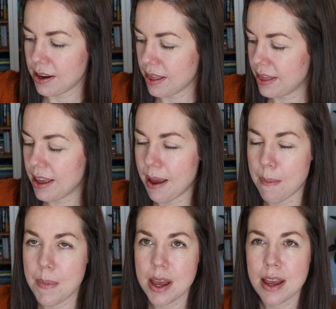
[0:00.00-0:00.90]
got
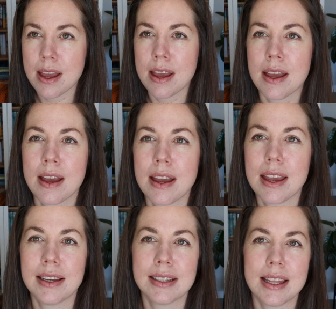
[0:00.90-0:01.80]
them
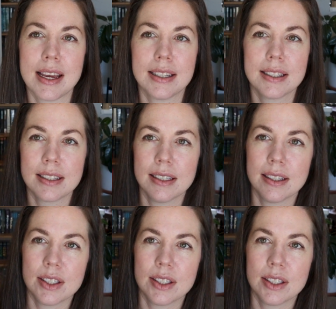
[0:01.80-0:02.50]
is this.